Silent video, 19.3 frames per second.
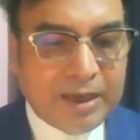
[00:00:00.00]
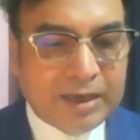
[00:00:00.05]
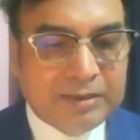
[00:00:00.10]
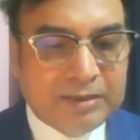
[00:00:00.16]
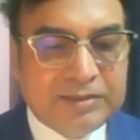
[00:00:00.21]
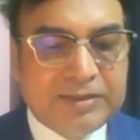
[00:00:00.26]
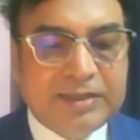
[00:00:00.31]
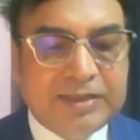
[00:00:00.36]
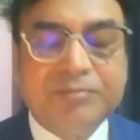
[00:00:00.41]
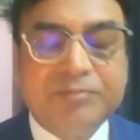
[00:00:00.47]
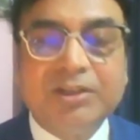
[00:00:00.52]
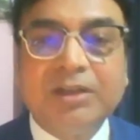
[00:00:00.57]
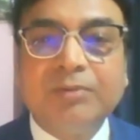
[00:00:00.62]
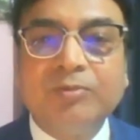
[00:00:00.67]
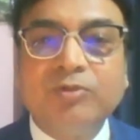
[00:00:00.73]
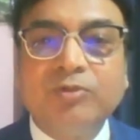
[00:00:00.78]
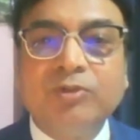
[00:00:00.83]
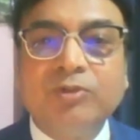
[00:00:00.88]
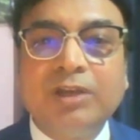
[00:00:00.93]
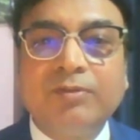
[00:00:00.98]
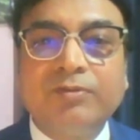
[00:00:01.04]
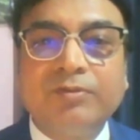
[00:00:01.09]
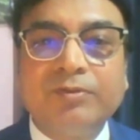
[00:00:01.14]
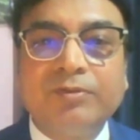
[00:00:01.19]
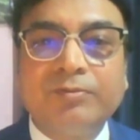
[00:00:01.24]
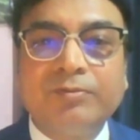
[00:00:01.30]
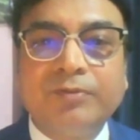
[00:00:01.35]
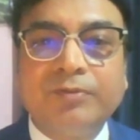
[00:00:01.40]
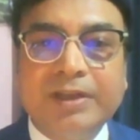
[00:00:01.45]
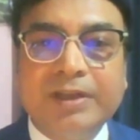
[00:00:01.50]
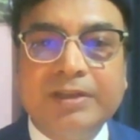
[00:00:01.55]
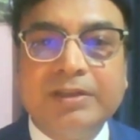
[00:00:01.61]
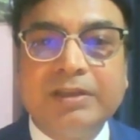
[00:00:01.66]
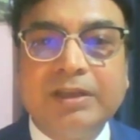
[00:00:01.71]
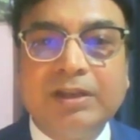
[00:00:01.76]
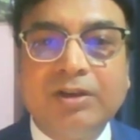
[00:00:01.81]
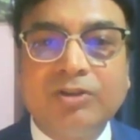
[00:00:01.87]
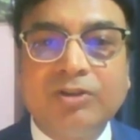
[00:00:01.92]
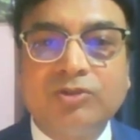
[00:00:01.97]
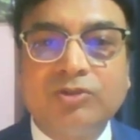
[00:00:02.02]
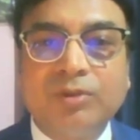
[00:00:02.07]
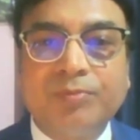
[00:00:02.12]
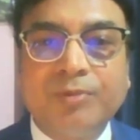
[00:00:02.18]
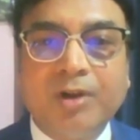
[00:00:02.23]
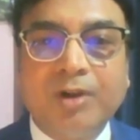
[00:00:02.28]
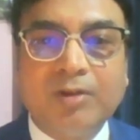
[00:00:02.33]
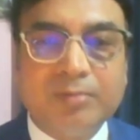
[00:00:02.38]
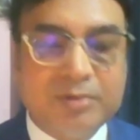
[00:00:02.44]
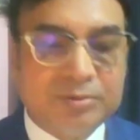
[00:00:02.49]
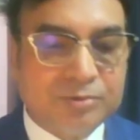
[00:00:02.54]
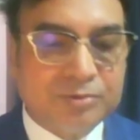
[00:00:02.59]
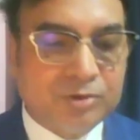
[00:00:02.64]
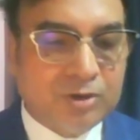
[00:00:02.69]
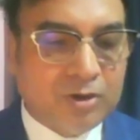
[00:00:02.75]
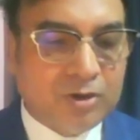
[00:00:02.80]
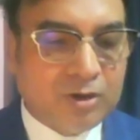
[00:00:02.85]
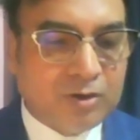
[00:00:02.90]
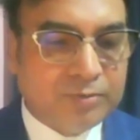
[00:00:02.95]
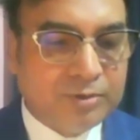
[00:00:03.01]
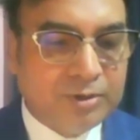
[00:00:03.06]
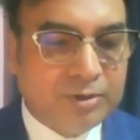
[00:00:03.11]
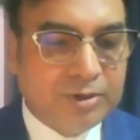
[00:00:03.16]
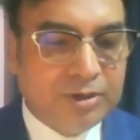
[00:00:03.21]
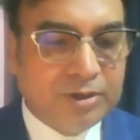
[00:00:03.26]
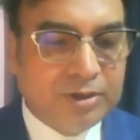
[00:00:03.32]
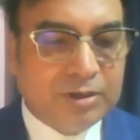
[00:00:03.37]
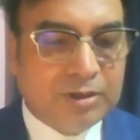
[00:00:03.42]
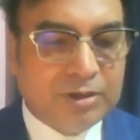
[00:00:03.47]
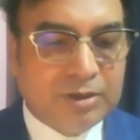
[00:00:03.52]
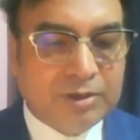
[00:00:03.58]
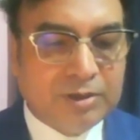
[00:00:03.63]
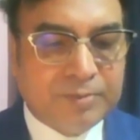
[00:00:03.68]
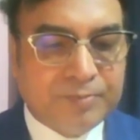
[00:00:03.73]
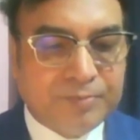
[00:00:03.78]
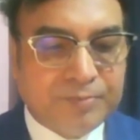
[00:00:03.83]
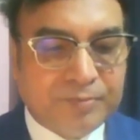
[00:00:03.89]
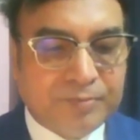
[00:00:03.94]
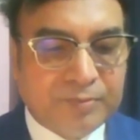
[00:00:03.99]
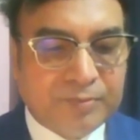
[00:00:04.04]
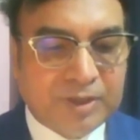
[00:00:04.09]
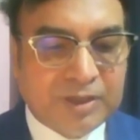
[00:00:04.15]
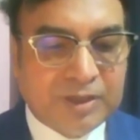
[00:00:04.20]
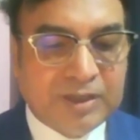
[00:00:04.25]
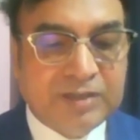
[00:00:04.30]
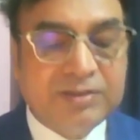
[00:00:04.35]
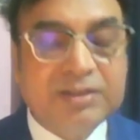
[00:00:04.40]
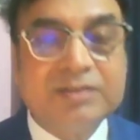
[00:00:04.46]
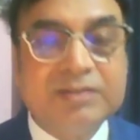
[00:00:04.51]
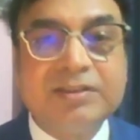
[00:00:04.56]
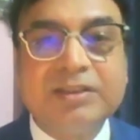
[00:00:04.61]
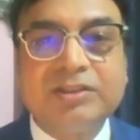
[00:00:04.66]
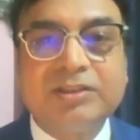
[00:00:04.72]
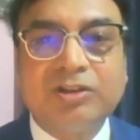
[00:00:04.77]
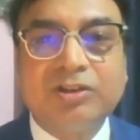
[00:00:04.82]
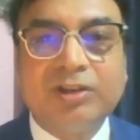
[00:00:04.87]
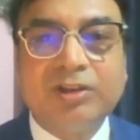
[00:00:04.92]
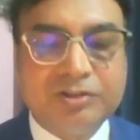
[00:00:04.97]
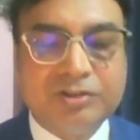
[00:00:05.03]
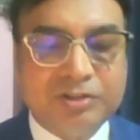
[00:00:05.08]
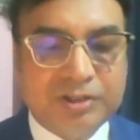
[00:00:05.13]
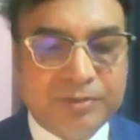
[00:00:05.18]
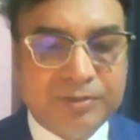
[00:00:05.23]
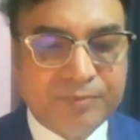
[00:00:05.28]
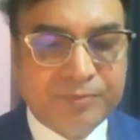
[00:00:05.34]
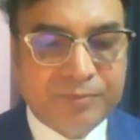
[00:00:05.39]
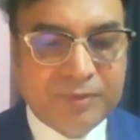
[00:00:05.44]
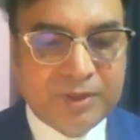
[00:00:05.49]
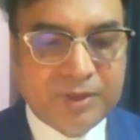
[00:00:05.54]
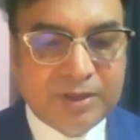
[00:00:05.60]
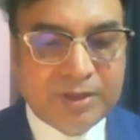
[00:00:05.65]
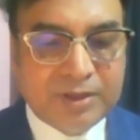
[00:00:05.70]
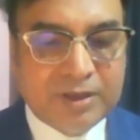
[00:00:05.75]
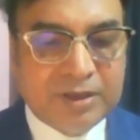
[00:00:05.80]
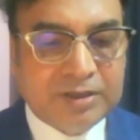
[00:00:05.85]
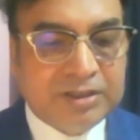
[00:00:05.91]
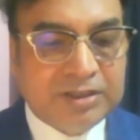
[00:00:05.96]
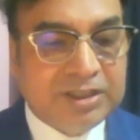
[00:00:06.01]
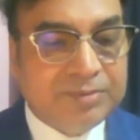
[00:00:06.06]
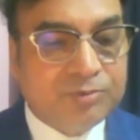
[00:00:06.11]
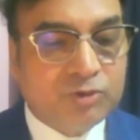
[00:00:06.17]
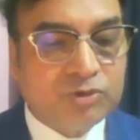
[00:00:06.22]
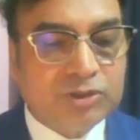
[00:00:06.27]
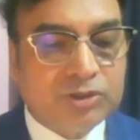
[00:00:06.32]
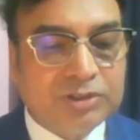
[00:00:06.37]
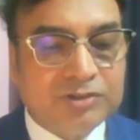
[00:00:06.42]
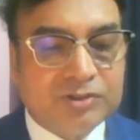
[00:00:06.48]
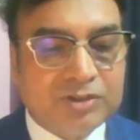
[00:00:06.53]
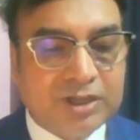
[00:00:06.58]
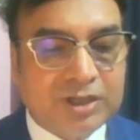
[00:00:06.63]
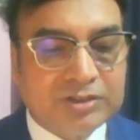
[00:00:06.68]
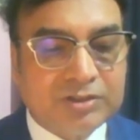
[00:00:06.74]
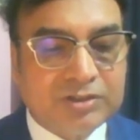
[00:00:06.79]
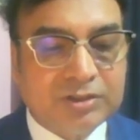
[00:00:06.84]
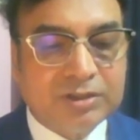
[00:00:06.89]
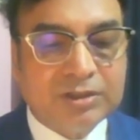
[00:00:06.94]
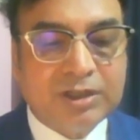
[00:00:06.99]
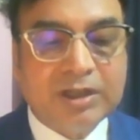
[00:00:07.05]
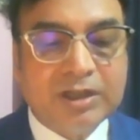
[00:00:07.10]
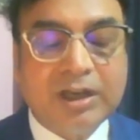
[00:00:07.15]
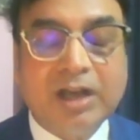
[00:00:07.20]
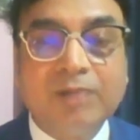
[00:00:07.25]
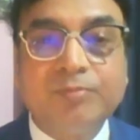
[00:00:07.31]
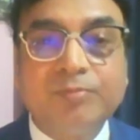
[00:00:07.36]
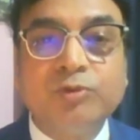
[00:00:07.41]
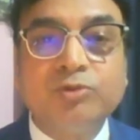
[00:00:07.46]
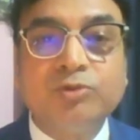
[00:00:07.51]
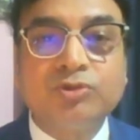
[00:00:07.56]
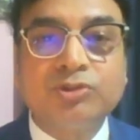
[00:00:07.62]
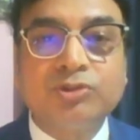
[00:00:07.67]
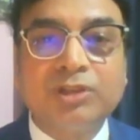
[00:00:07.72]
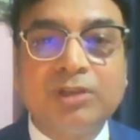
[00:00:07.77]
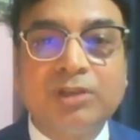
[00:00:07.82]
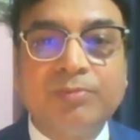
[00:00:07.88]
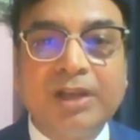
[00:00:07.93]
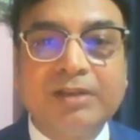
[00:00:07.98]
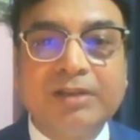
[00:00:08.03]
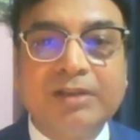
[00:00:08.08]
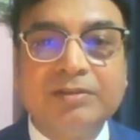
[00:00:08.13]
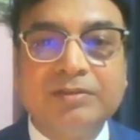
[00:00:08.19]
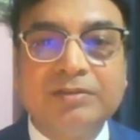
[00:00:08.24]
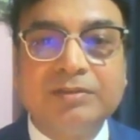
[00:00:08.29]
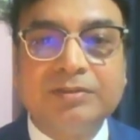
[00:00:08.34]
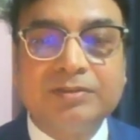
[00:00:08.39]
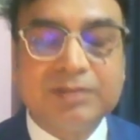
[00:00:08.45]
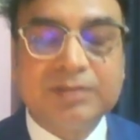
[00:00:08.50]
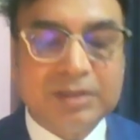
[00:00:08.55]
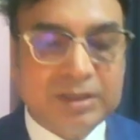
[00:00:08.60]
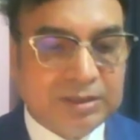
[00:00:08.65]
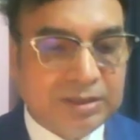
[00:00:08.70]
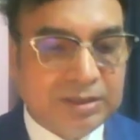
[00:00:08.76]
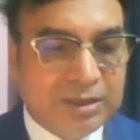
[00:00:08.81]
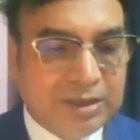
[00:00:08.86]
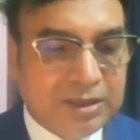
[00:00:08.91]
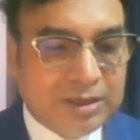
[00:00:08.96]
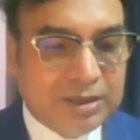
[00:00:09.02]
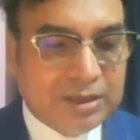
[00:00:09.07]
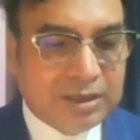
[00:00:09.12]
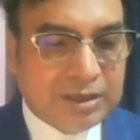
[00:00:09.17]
At the same time, we are finding a lots of problems of intersectionality, deep social structure, and harmful social practices and